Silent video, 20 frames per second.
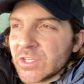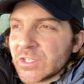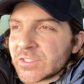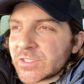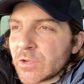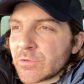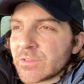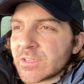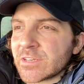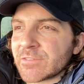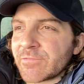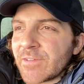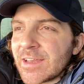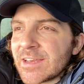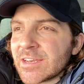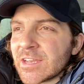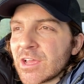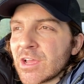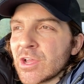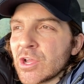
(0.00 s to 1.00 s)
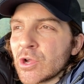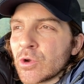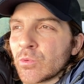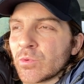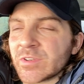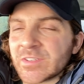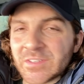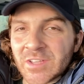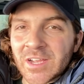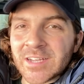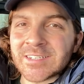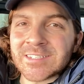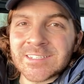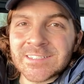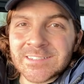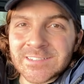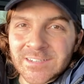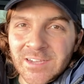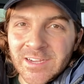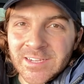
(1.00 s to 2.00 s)
So the Defender was
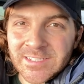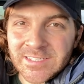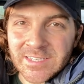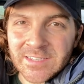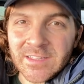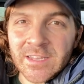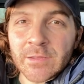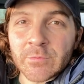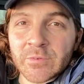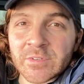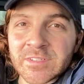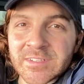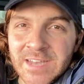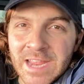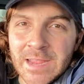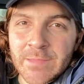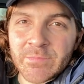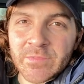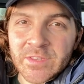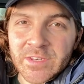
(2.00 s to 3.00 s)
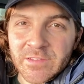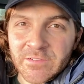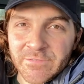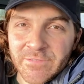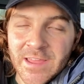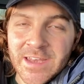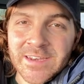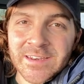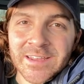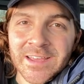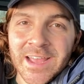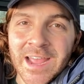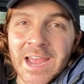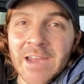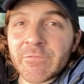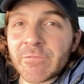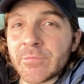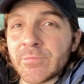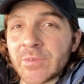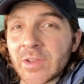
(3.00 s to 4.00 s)
1990 that it was named the Defender.
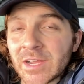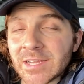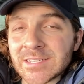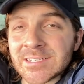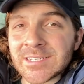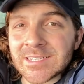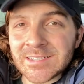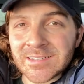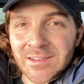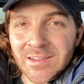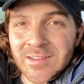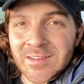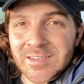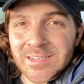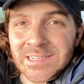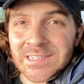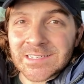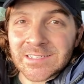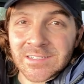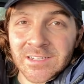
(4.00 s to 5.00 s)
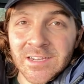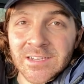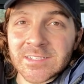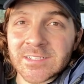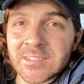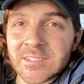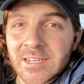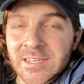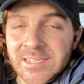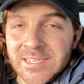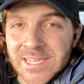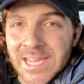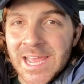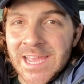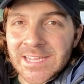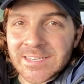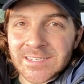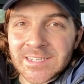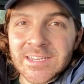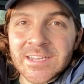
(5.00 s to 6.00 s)
And from 1990 to
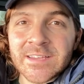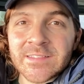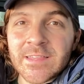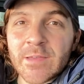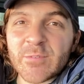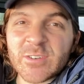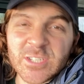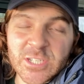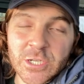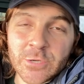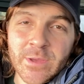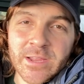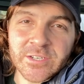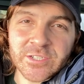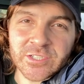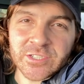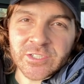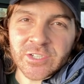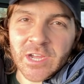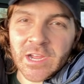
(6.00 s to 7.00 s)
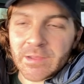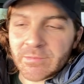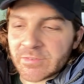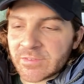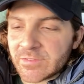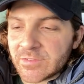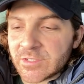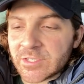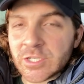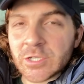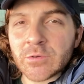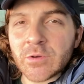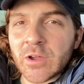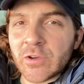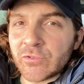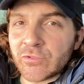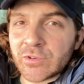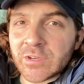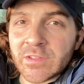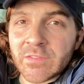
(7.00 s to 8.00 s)
1998, there were two engine types, the
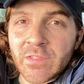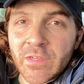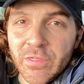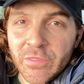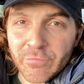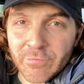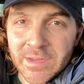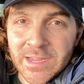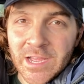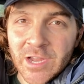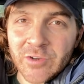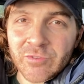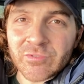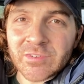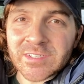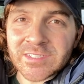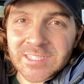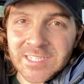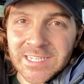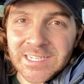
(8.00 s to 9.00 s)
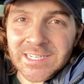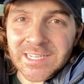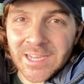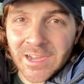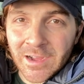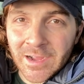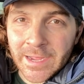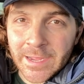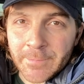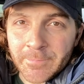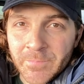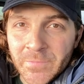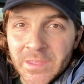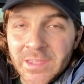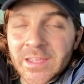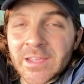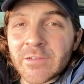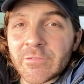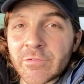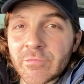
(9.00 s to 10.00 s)
200 and the 300 TDI.
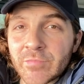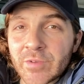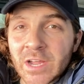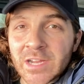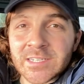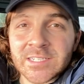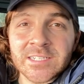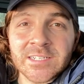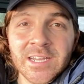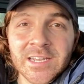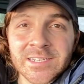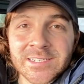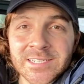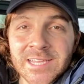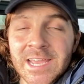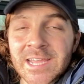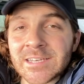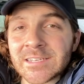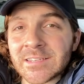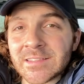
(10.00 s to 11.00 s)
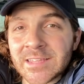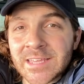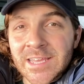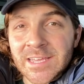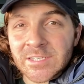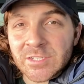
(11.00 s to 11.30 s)
From 1998 to the year